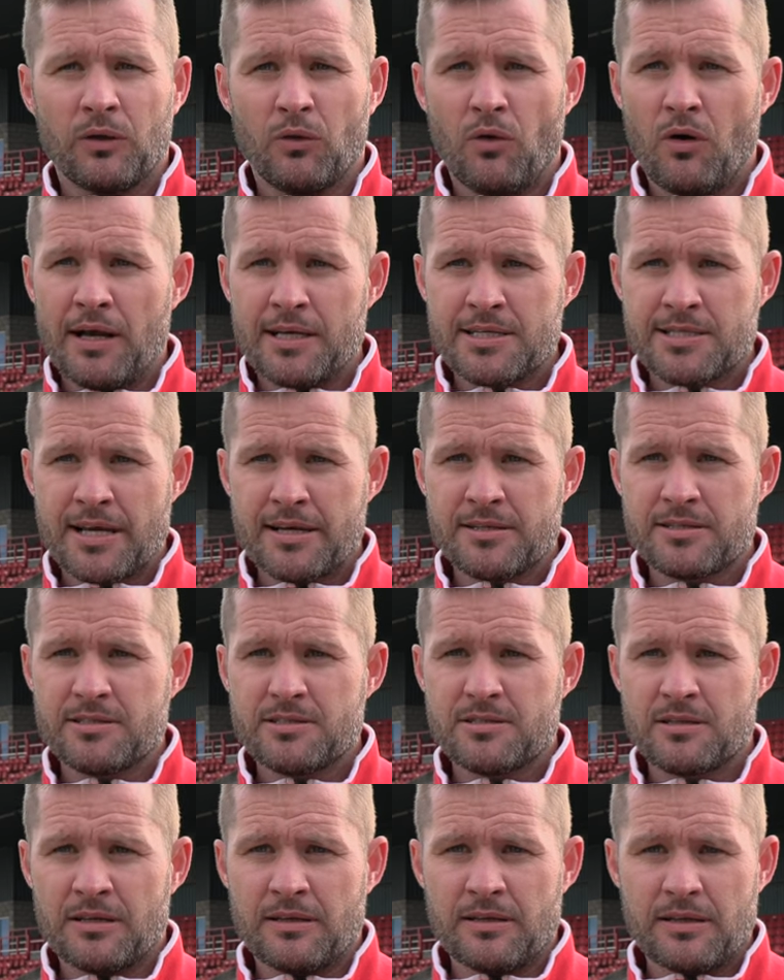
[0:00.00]
a lot of
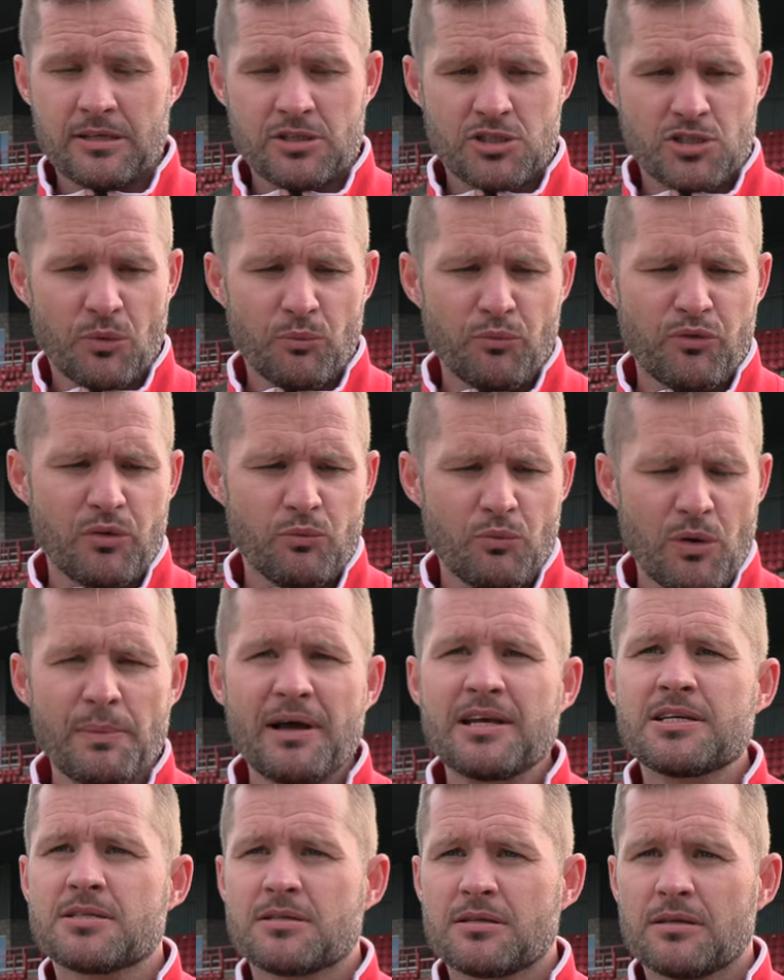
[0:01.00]
assists, and it's something we
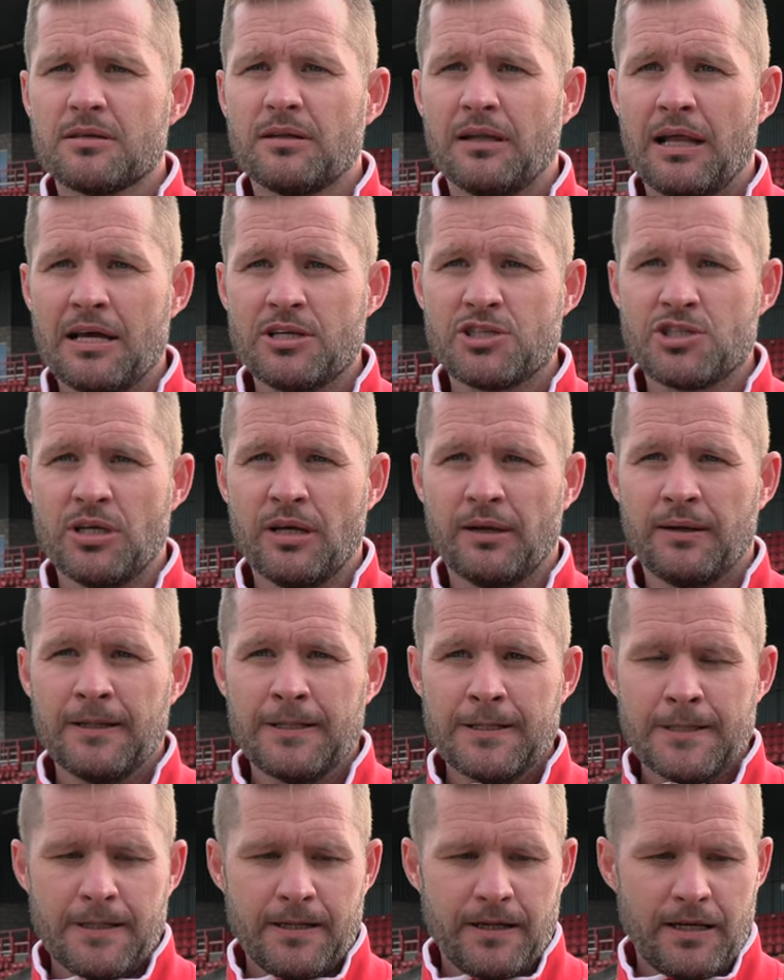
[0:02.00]
missed last year,
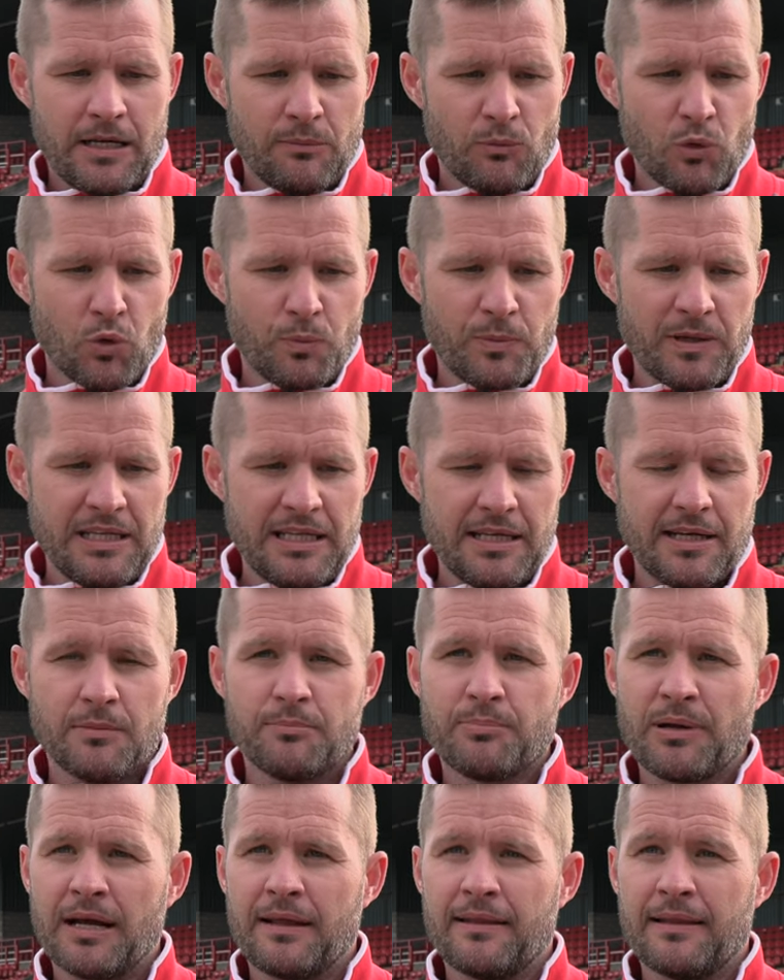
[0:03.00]
and I'm hoping he
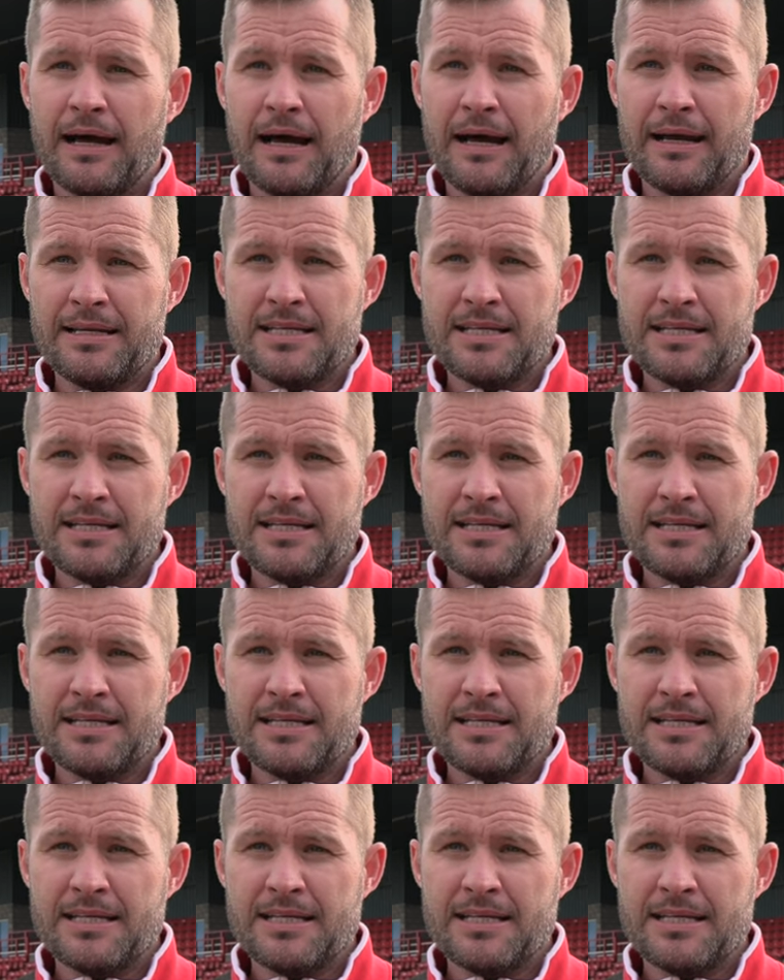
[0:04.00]
can bring that.